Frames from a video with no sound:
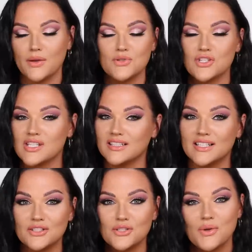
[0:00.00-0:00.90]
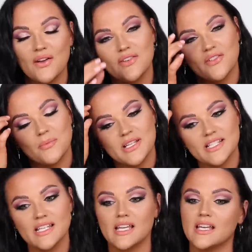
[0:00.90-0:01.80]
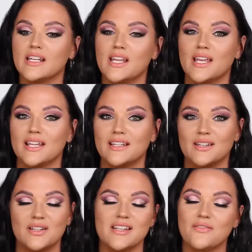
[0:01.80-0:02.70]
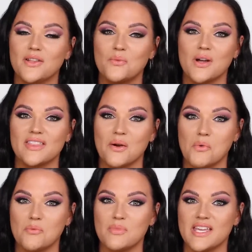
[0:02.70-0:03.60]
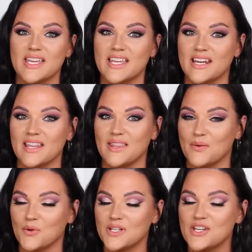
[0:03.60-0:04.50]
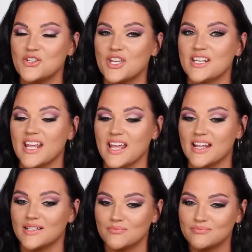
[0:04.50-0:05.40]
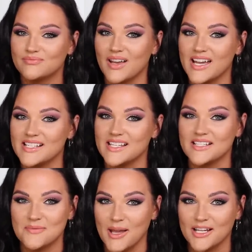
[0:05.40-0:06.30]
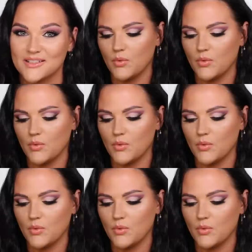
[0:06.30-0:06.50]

It was just a little too heavy for my skin, and definitely one that won't be in the rotation, and I sent it back.